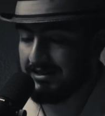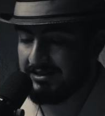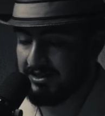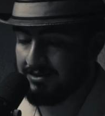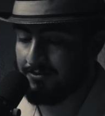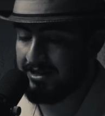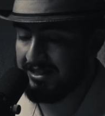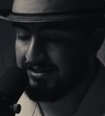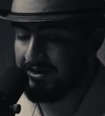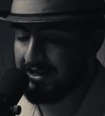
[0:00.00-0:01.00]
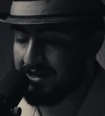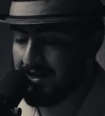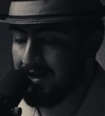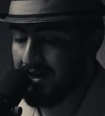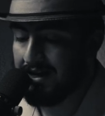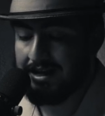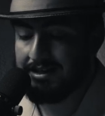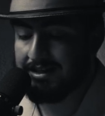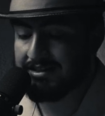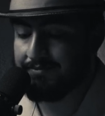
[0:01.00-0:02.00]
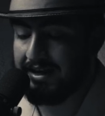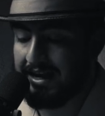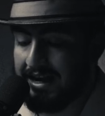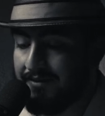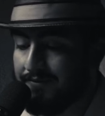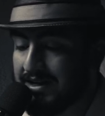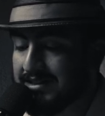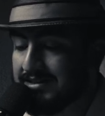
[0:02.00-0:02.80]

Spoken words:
is a good word that's right here. Doesn't make any fucking